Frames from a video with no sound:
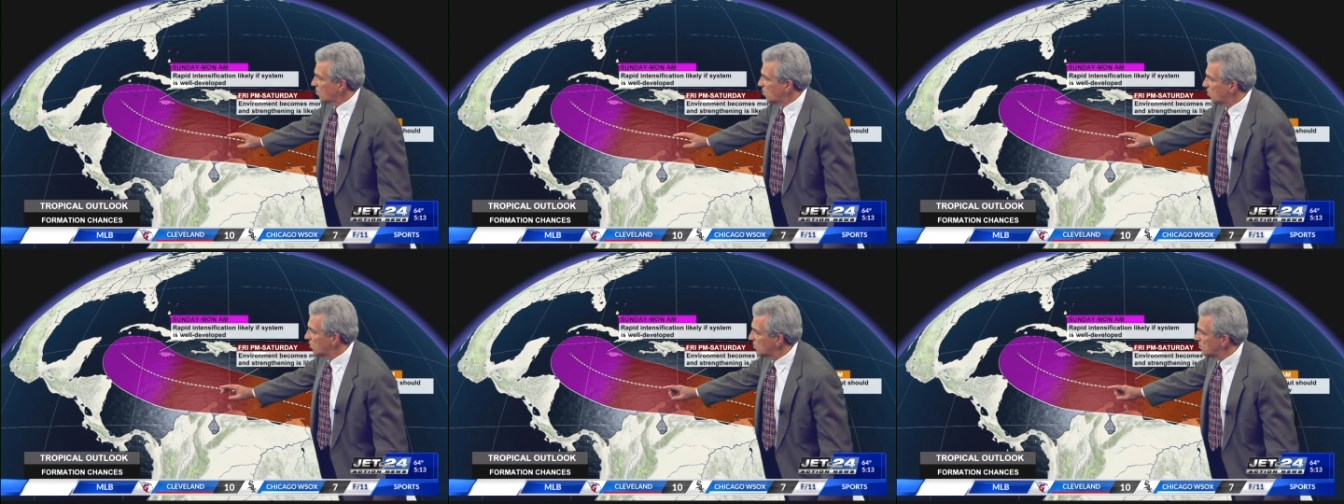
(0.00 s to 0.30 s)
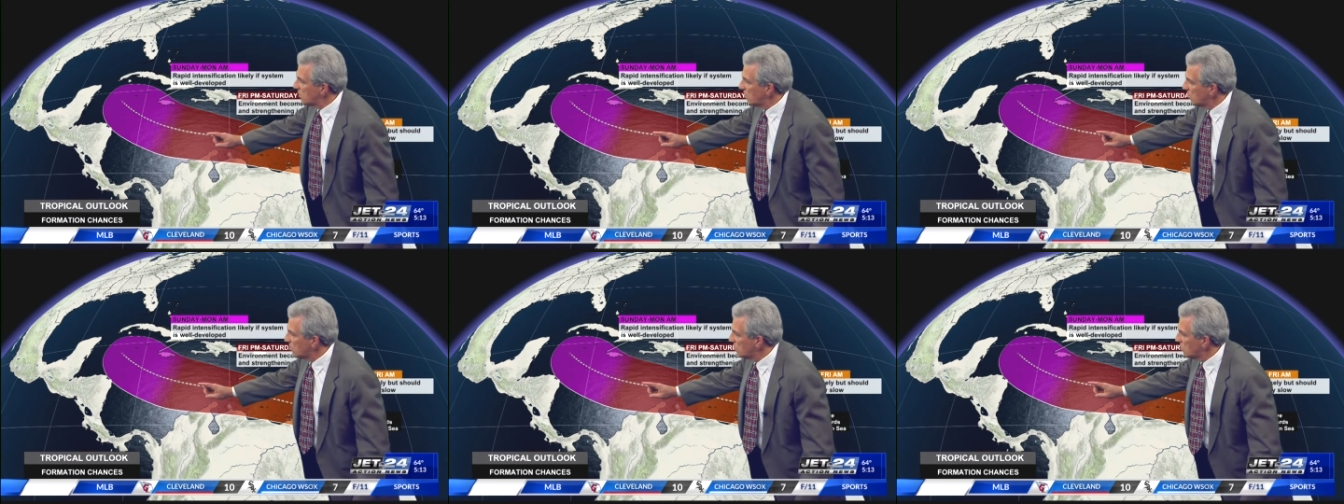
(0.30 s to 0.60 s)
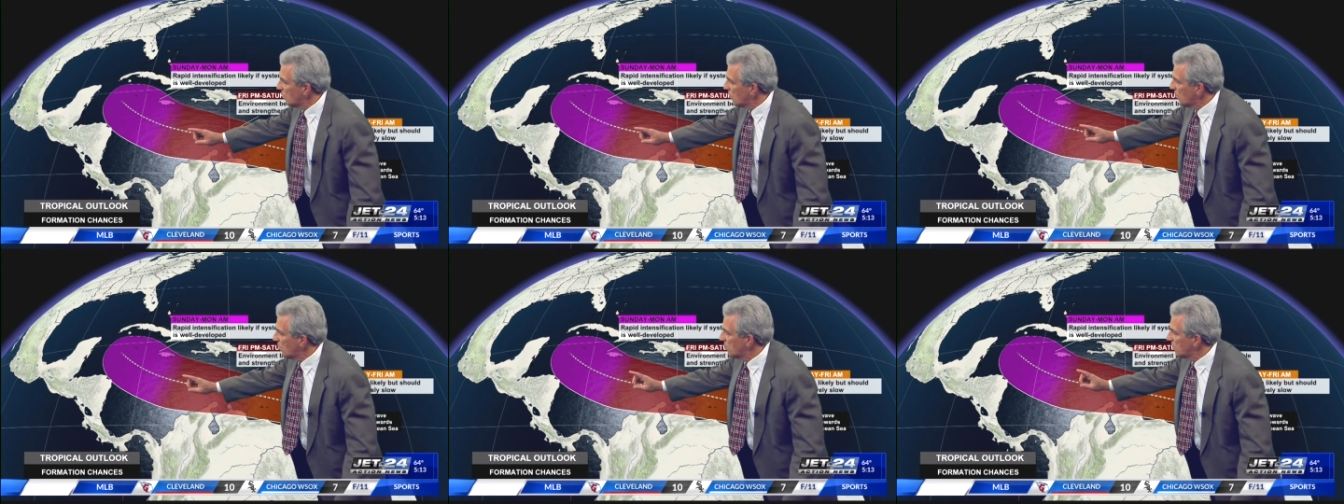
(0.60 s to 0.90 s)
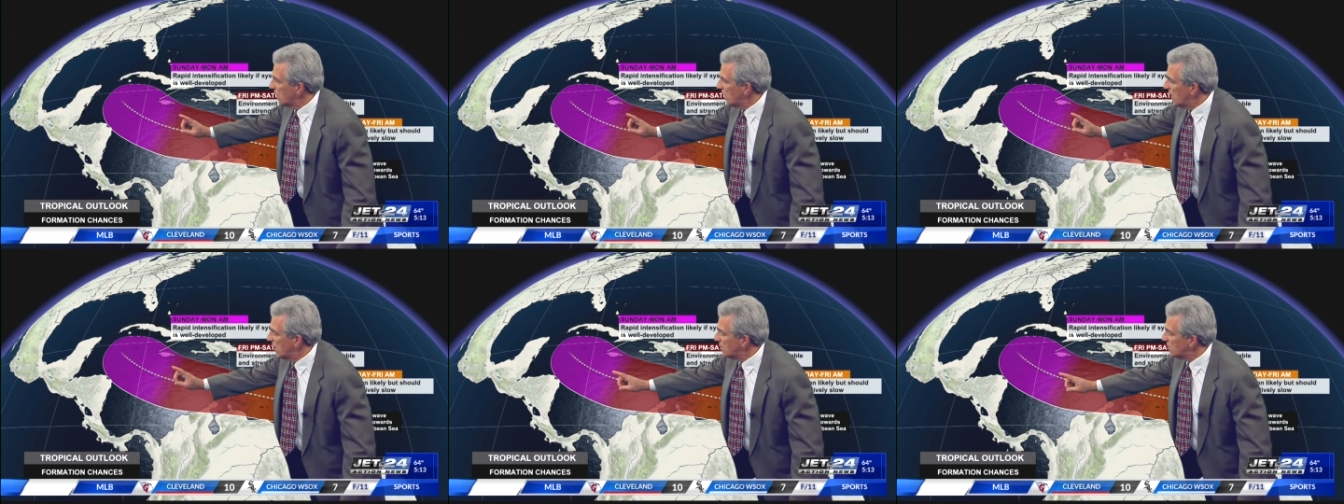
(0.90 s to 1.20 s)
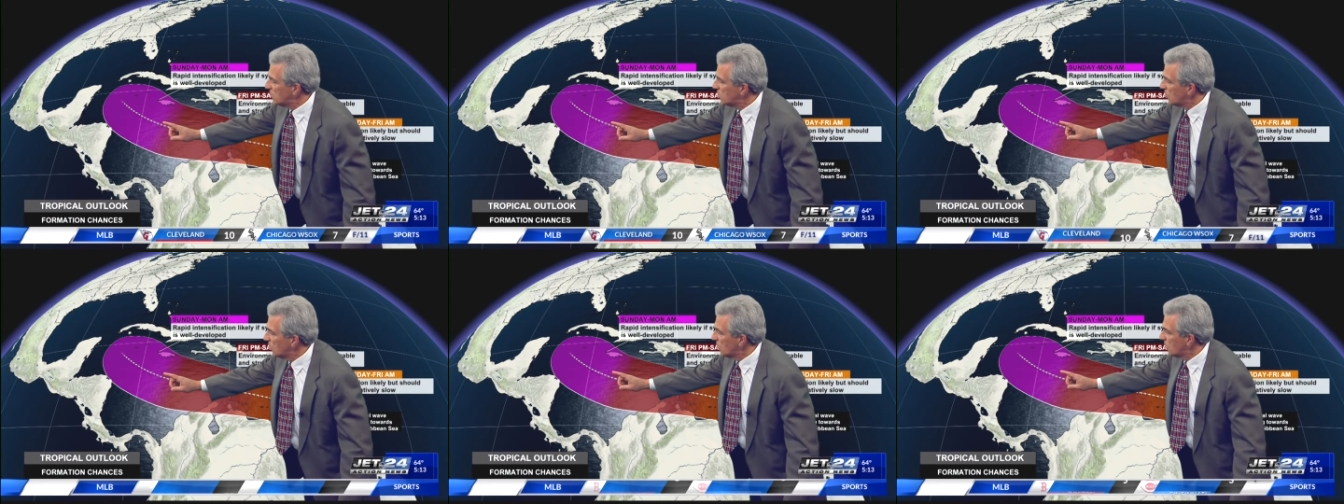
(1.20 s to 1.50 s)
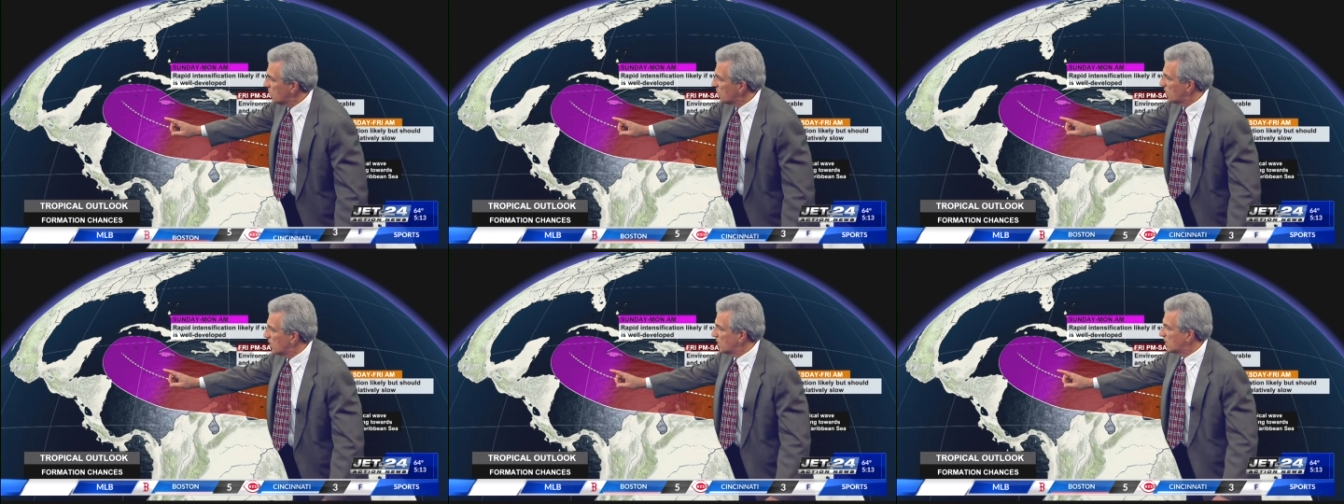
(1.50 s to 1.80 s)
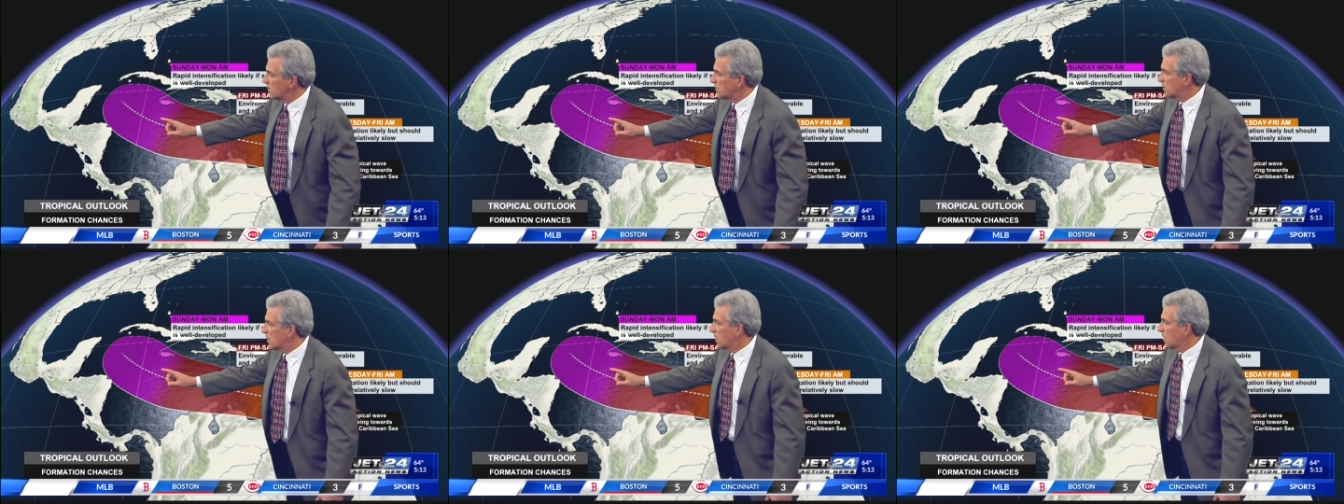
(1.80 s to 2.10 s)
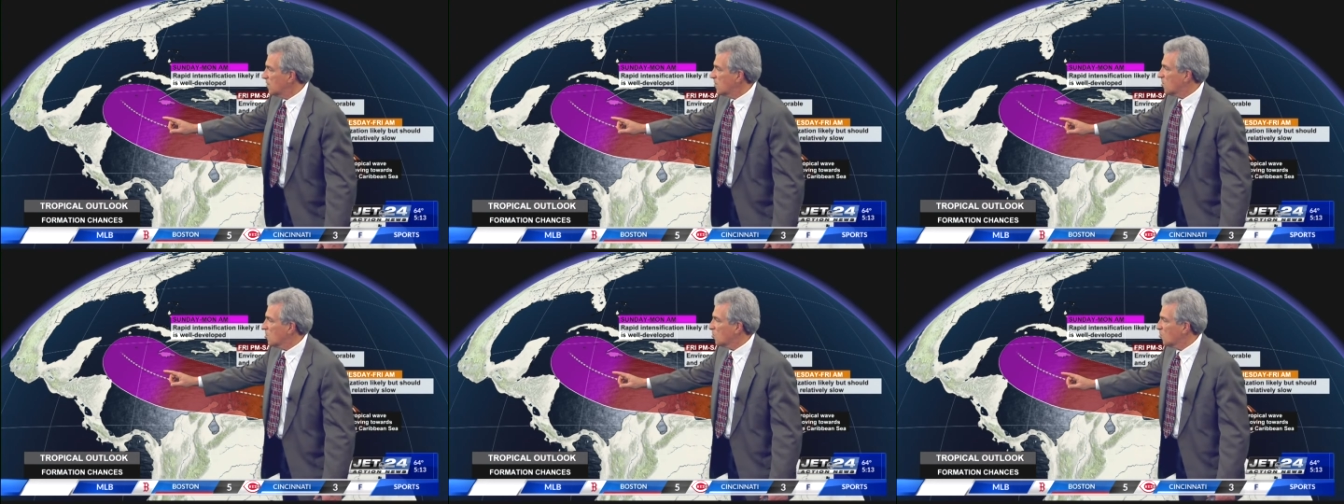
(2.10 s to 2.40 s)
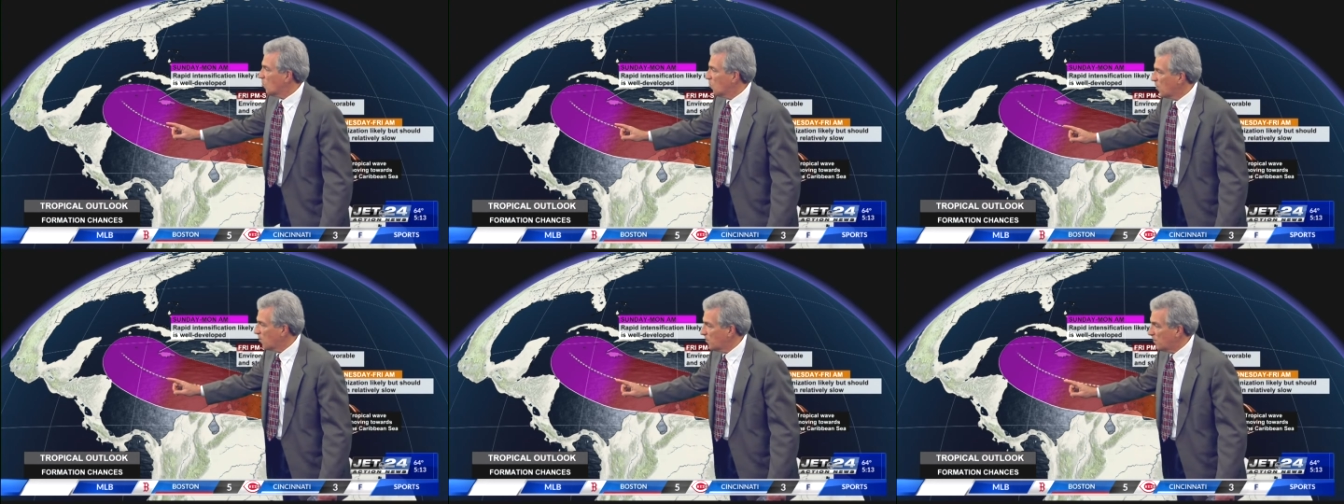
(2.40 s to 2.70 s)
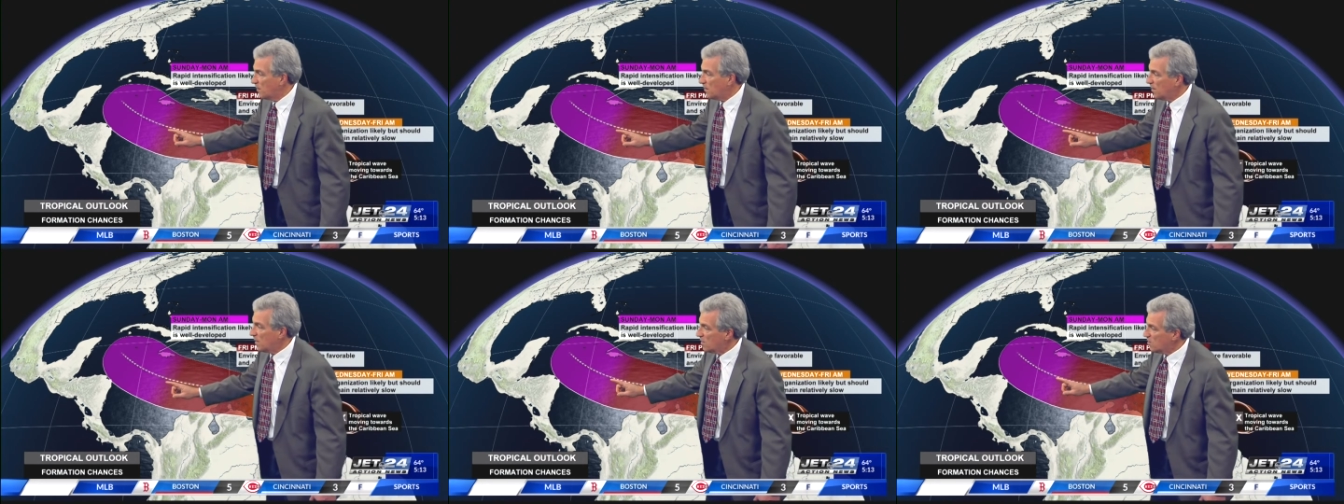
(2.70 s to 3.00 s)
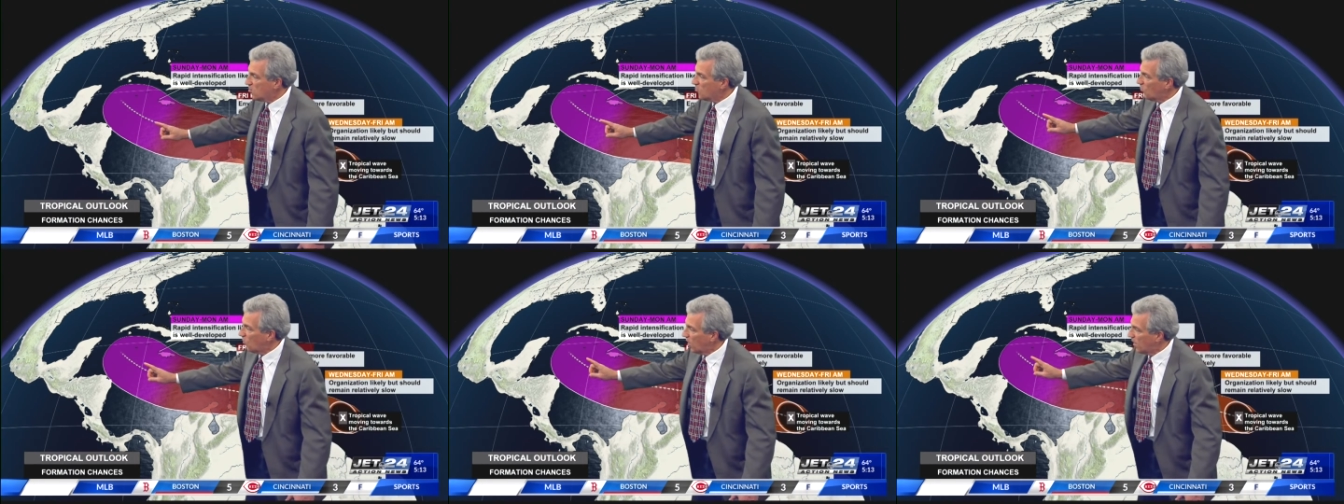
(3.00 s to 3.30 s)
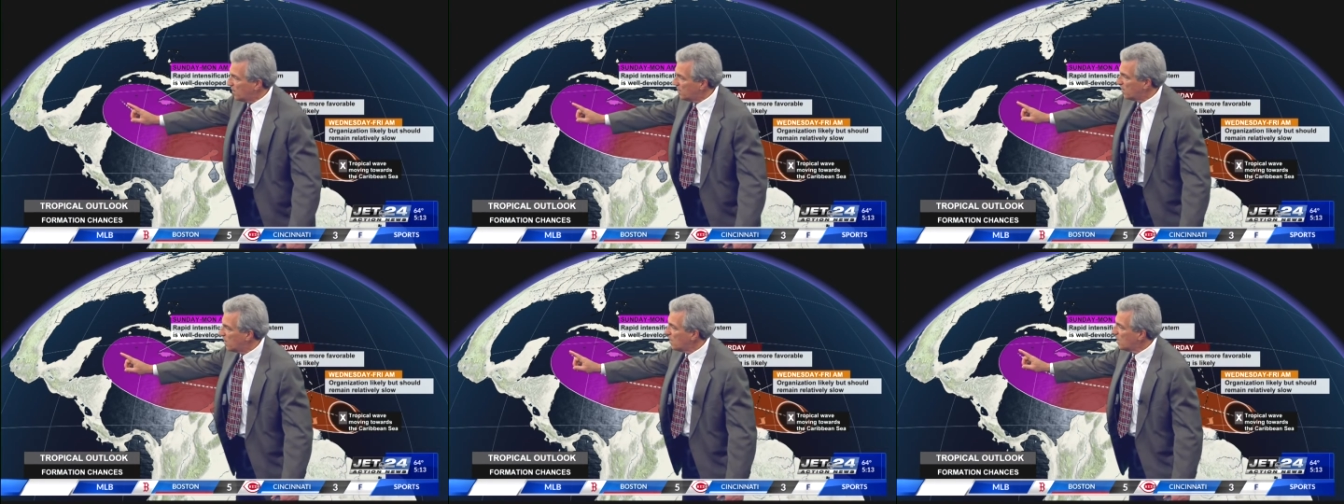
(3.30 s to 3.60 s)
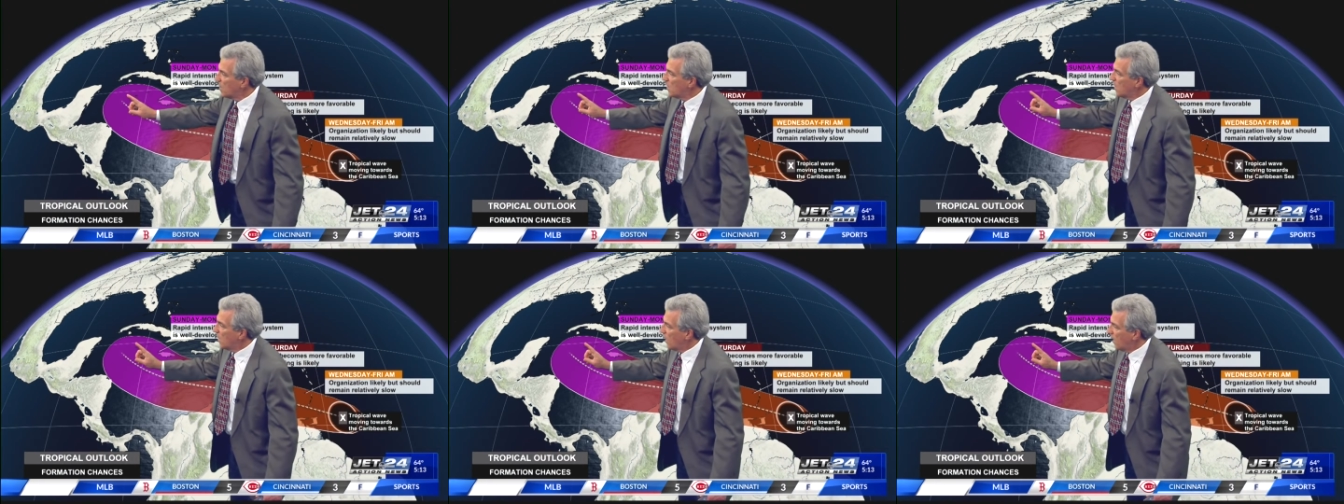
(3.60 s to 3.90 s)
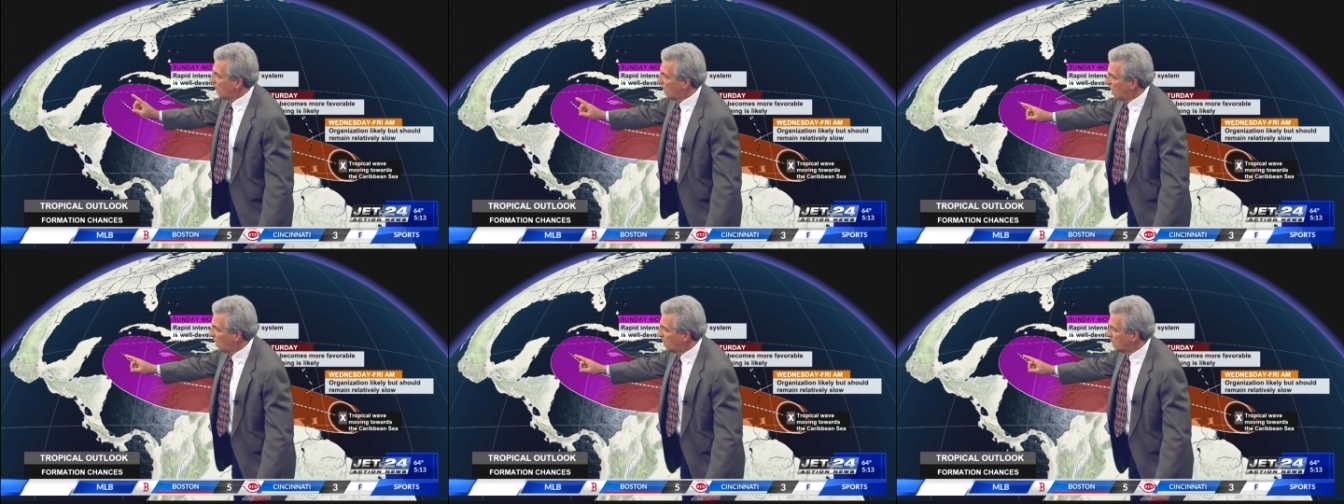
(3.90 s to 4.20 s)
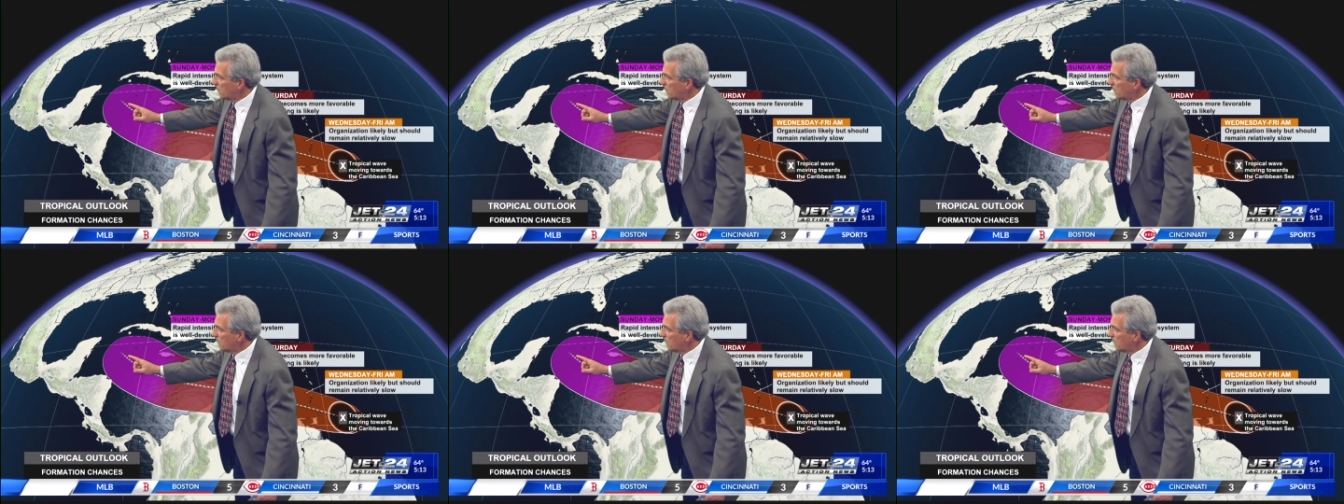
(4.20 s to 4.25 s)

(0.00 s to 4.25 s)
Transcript: could turn into an intense storm. And this one uh,